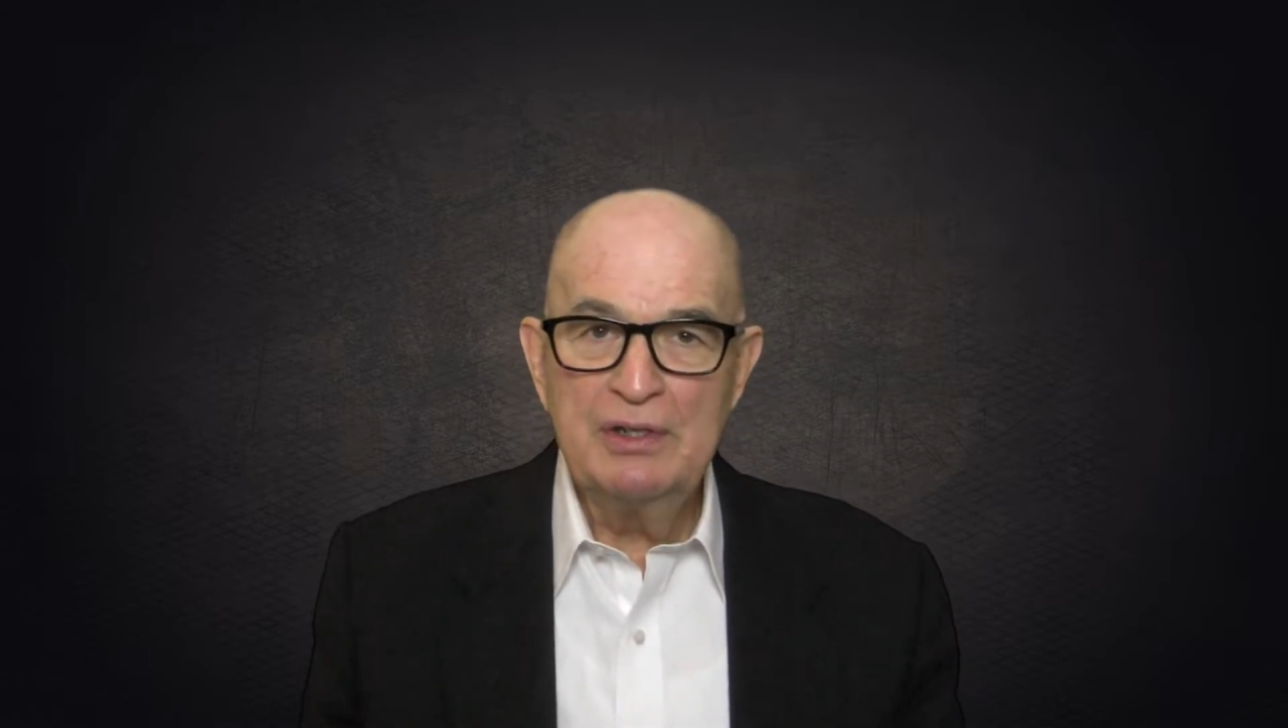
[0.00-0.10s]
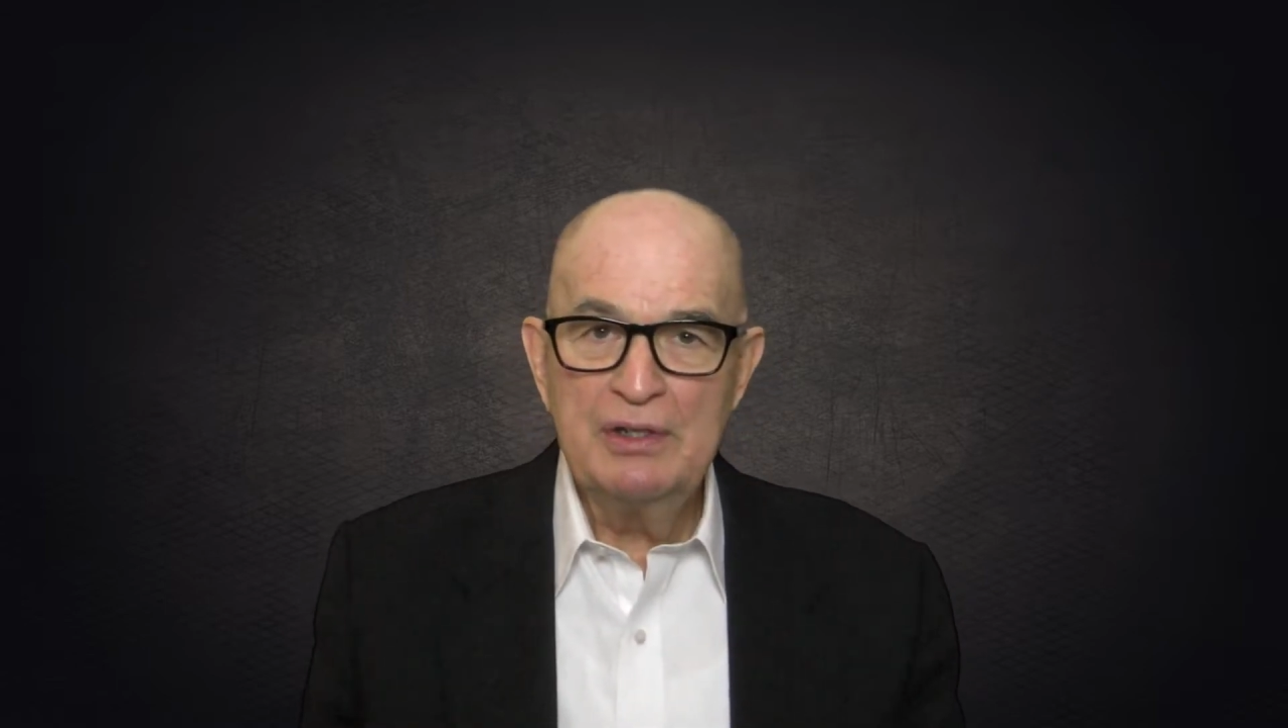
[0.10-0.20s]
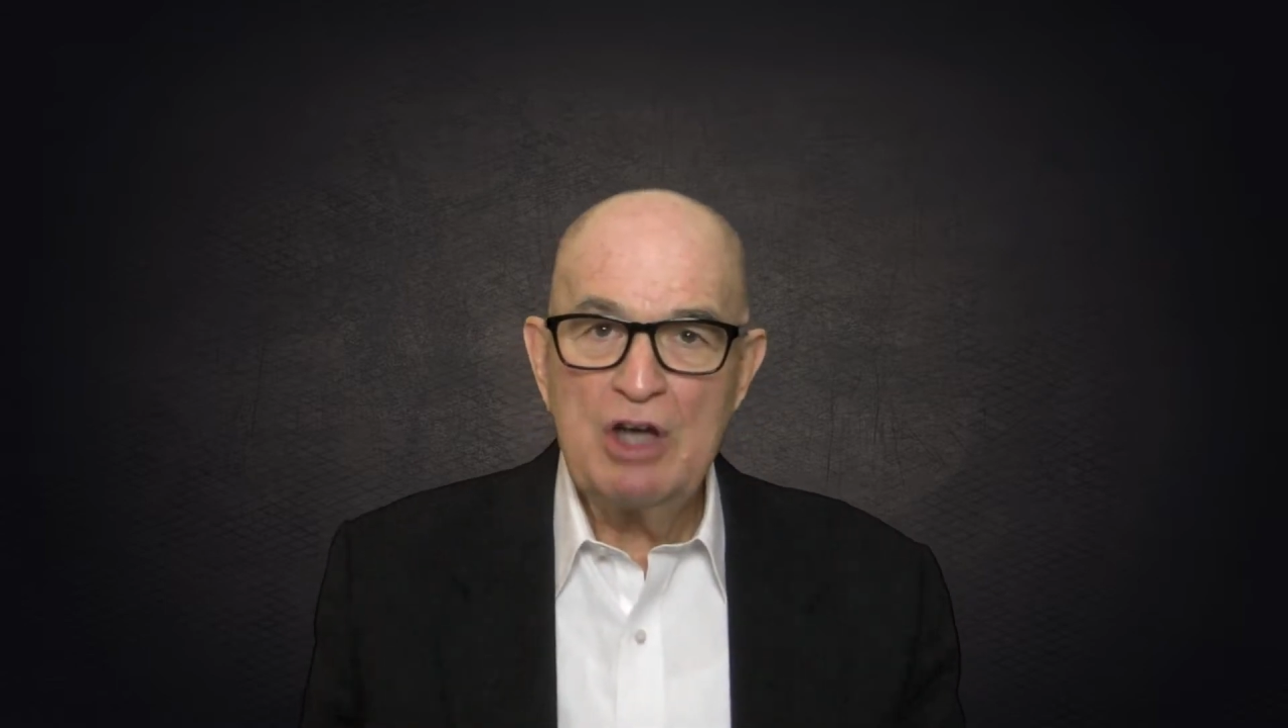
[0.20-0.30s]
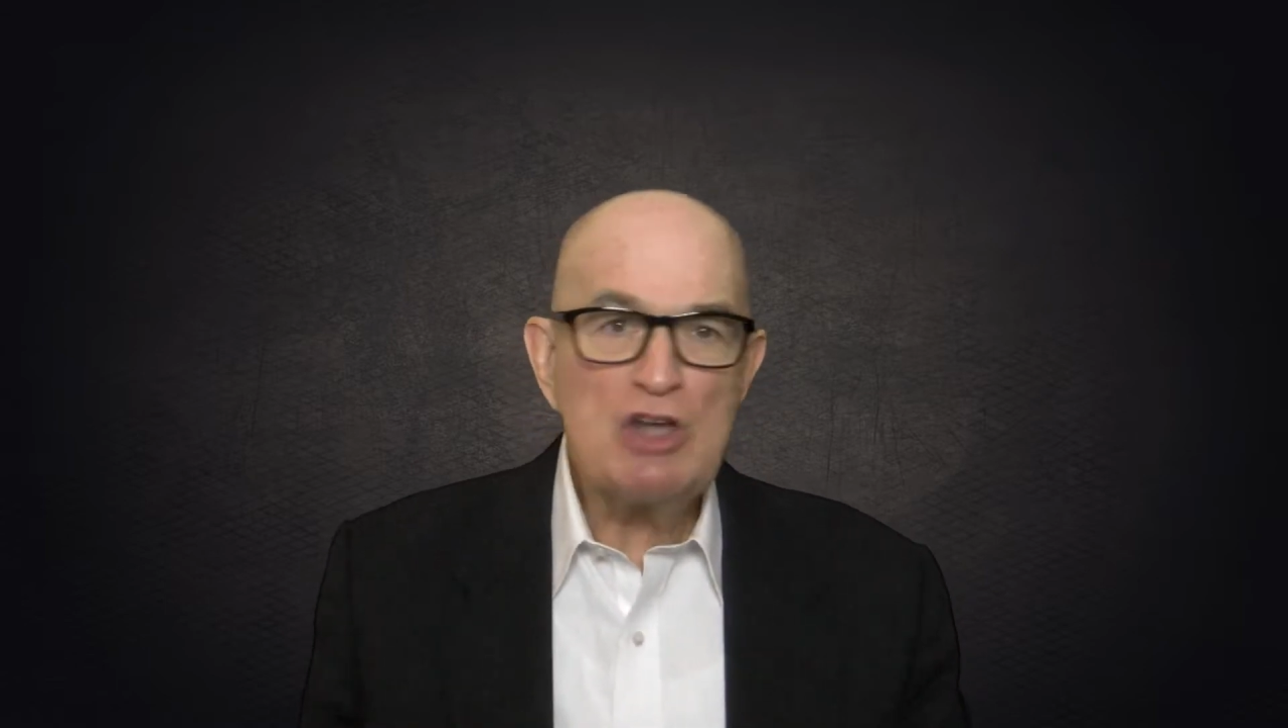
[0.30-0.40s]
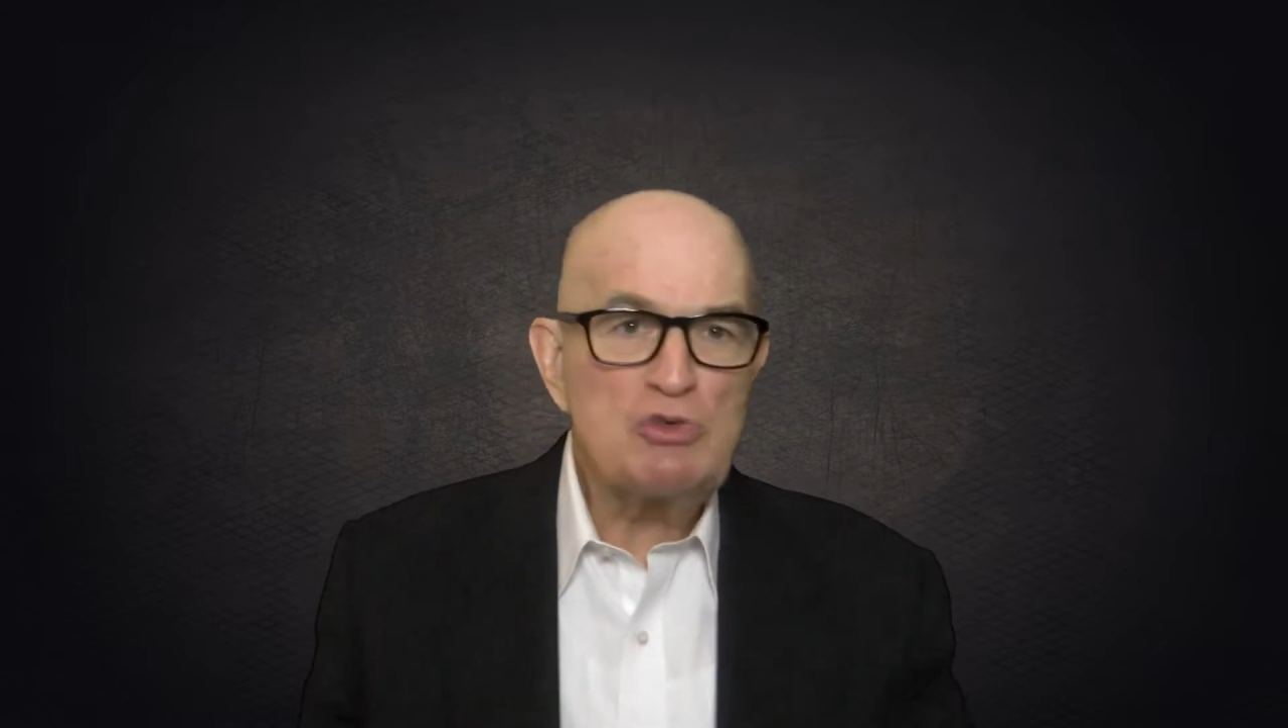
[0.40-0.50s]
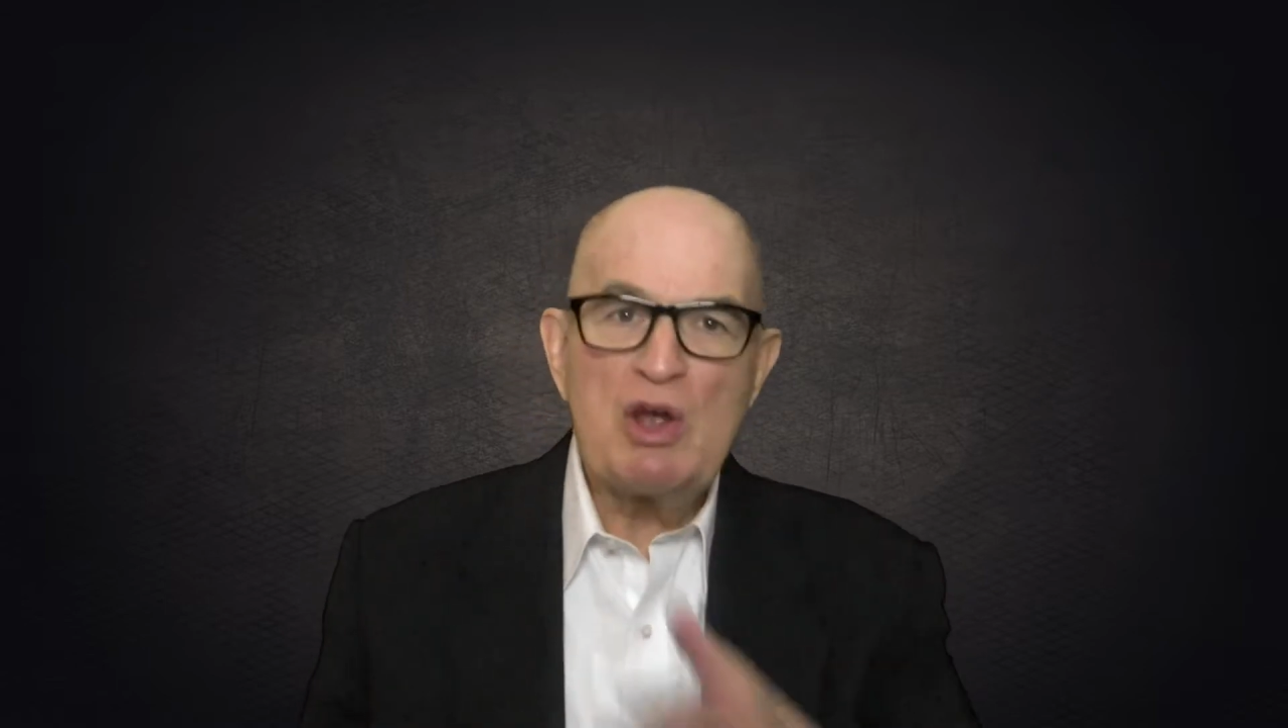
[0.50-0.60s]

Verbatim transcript: God's